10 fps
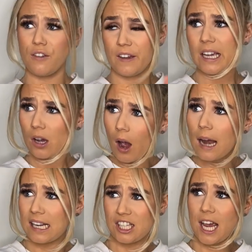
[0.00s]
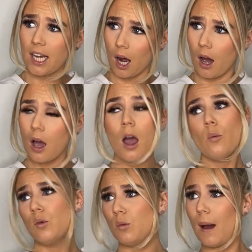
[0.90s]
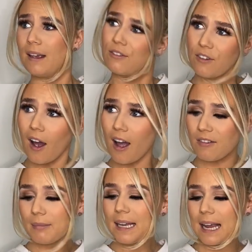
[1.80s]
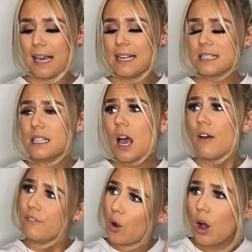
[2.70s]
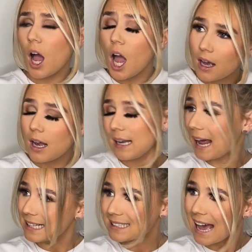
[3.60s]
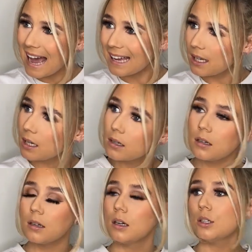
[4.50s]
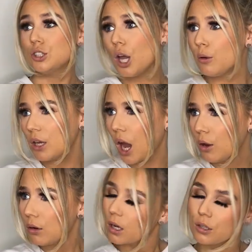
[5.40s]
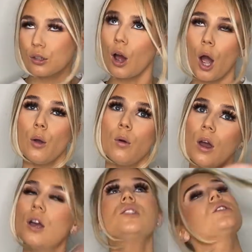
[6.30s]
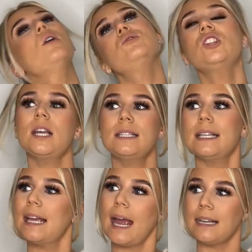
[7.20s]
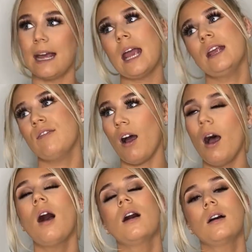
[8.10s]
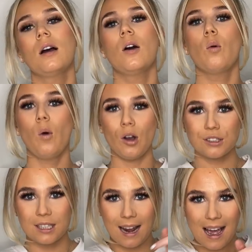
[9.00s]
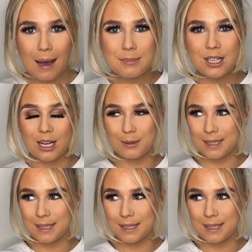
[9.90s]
think Kylie Jenner would wait 5 minutes for her latte? Do you? No. So GC ain't either. What an absolute